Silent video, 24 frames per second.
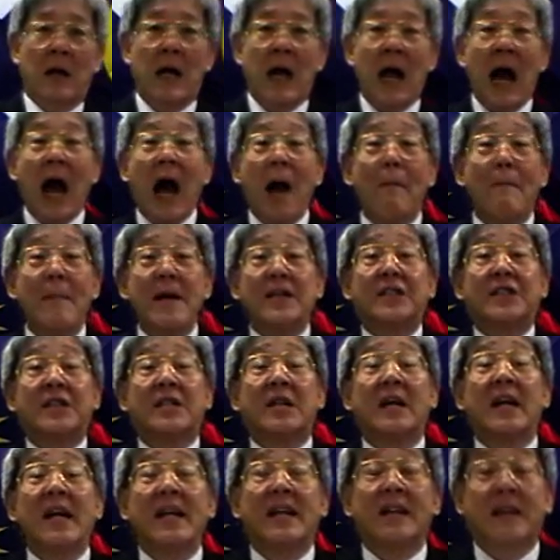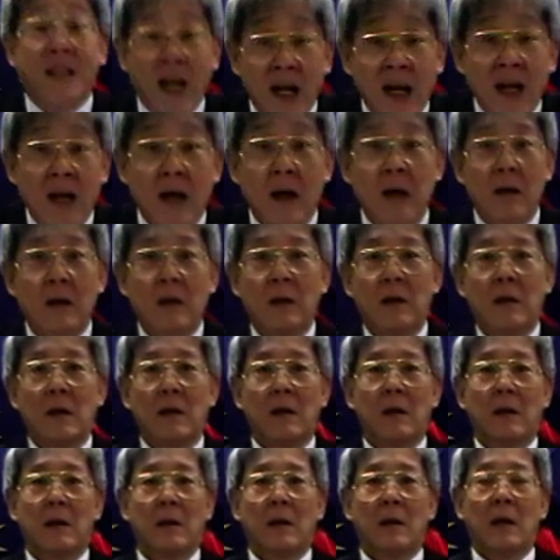Habis cerita.
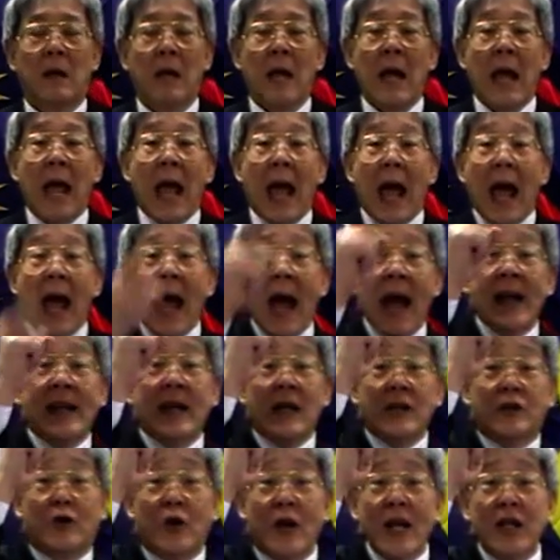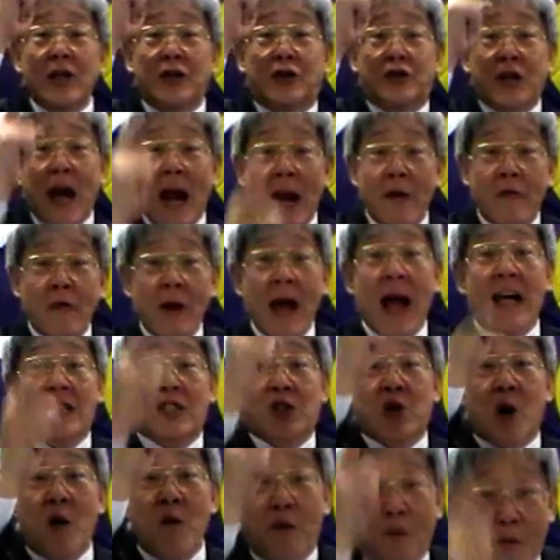And the Attorney General has
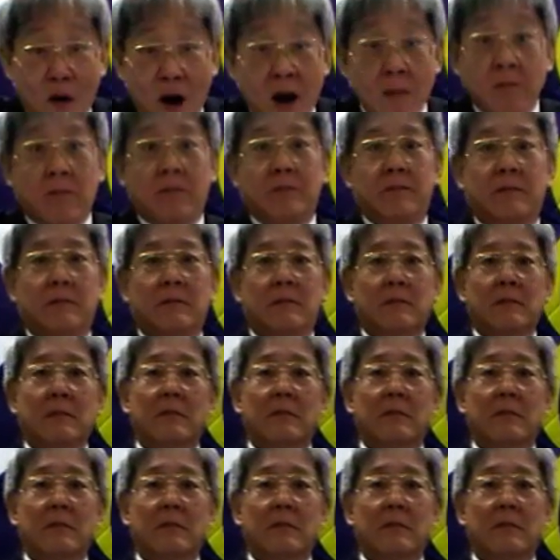confirmed